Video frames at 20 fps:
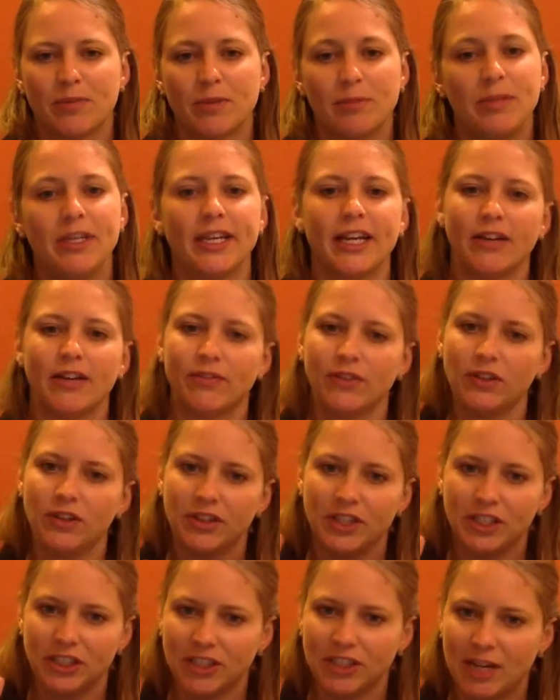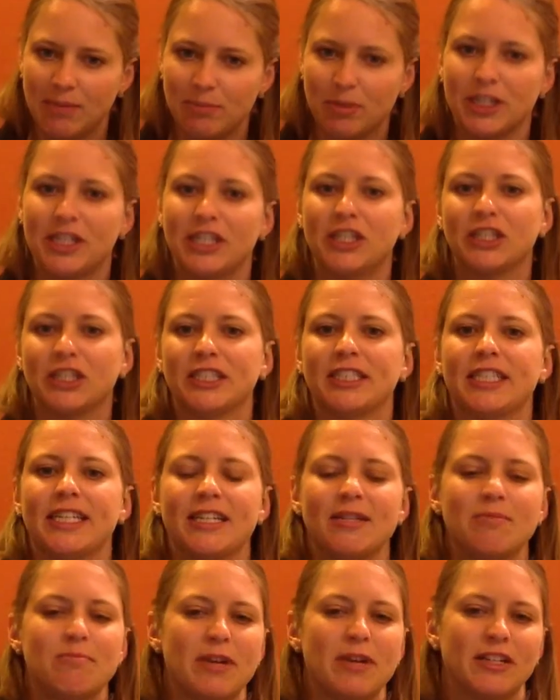Be careful that you're not burning your
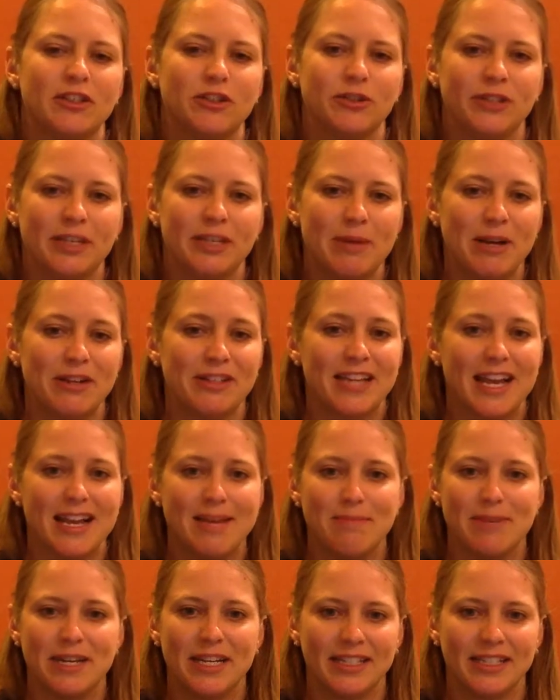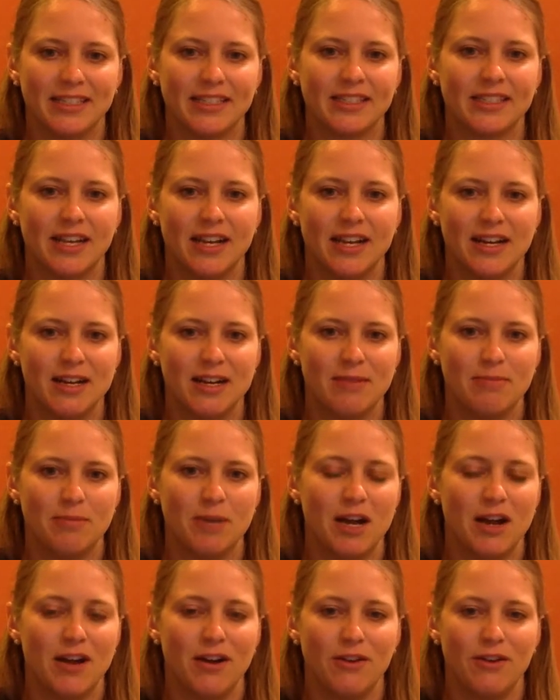skin, but doing about 10 minutes
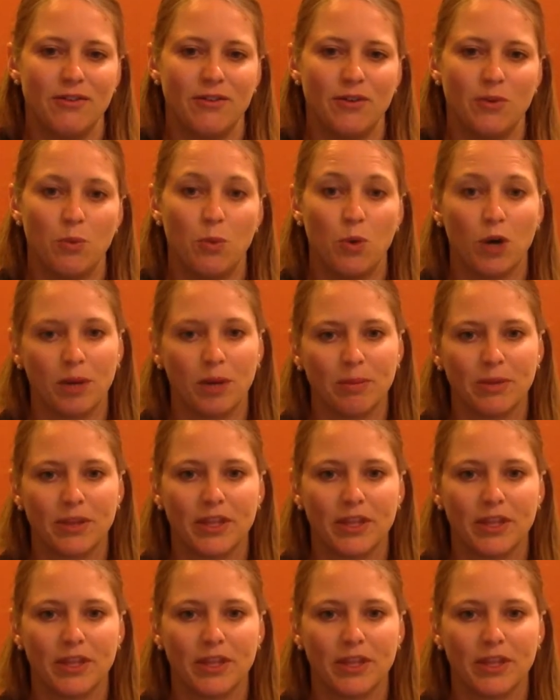of warmth